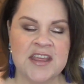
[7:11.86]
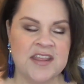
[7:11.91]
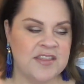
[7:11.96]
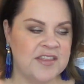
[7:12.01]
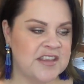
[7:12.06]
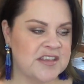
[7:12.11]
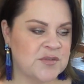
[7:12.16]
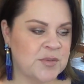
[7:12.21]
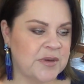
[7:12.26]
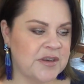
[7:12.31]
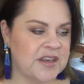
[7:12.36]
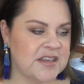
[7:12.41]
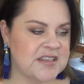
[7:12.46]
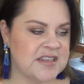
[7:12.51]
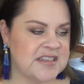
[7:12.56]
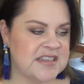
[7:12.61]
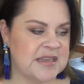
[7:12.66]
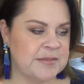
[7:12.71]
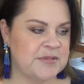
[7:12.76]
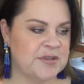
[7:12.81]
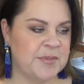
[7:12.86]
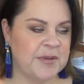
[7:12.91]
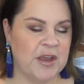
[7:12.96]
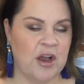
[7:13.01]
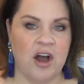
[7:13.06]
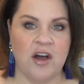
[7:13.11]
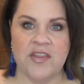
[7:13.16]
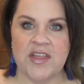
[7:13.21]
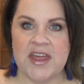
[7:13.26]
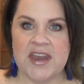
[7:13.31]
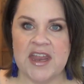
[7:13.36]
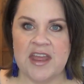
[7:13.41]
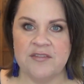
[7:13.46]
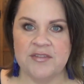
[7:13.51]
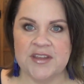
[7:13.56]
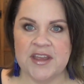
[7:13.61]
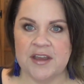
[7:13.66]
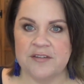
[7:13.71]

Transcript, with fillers: this one doesn't seem to be all that heavy.